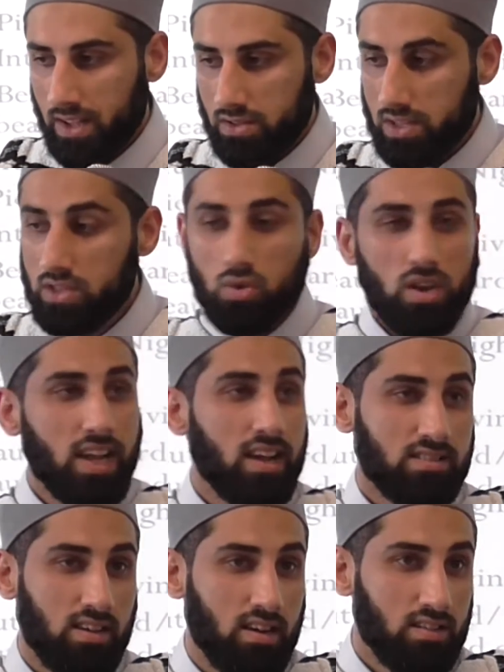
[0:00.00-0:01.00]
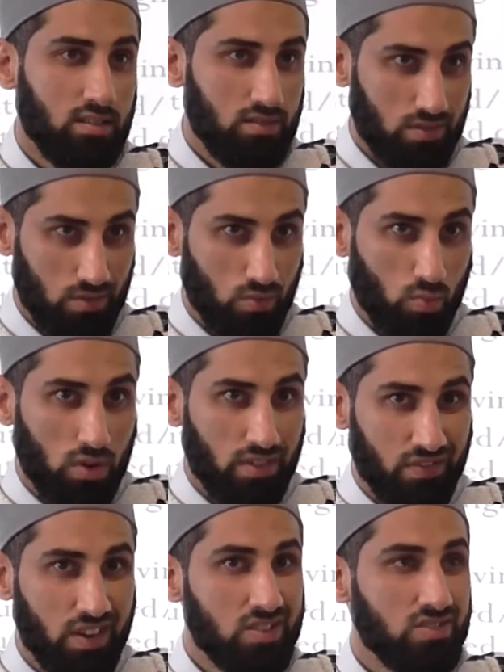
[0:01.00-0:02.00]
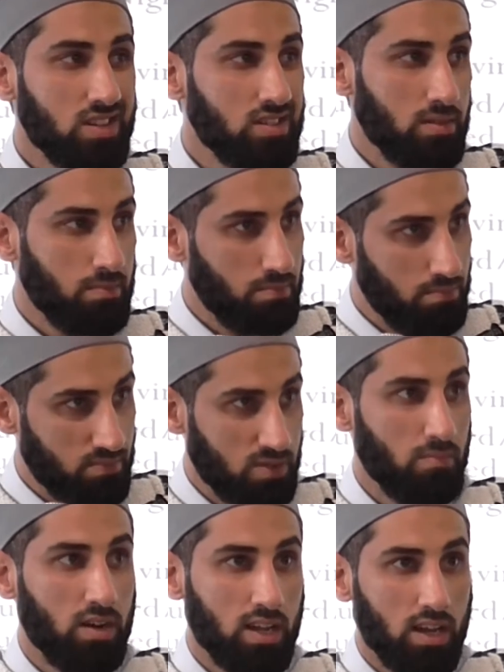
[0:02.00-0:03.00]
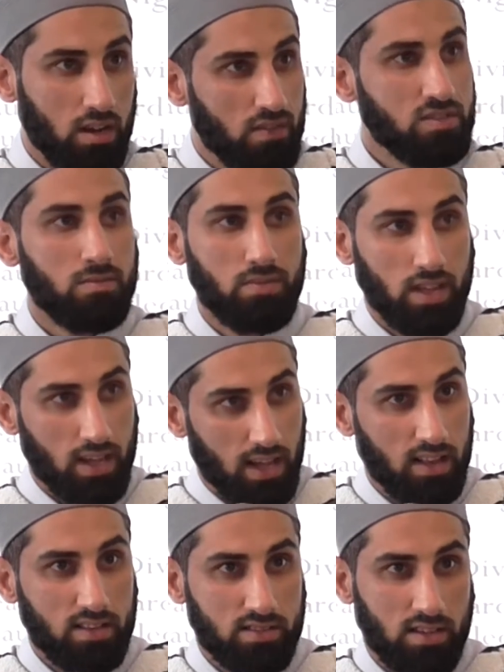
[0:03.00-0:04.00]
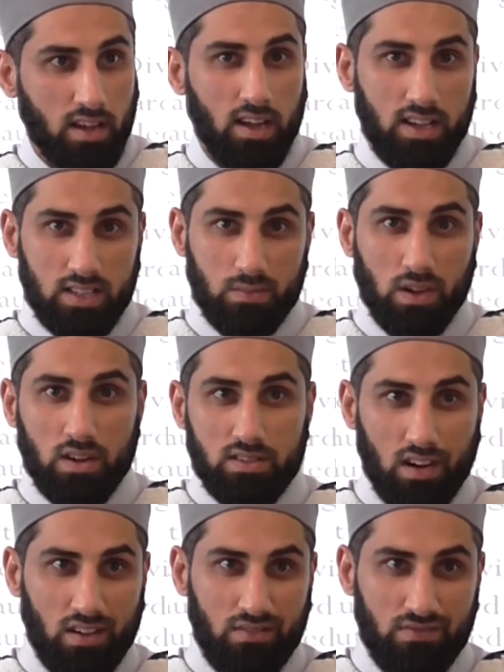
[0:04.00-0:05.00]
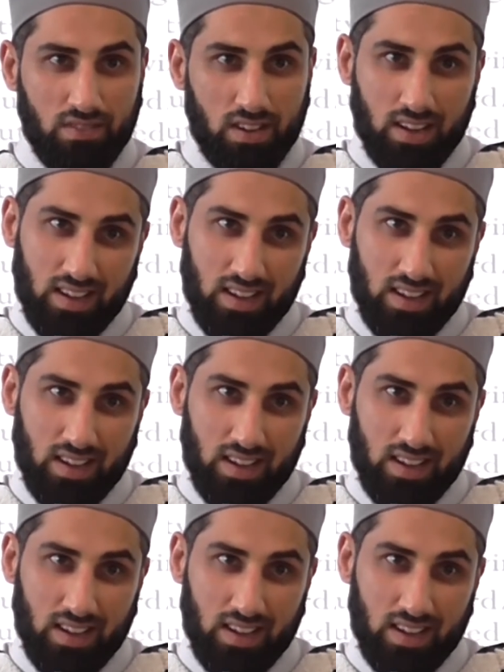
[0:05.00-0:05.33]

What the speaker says: So this is called ihsan. So the first reason somebody loves something else is because of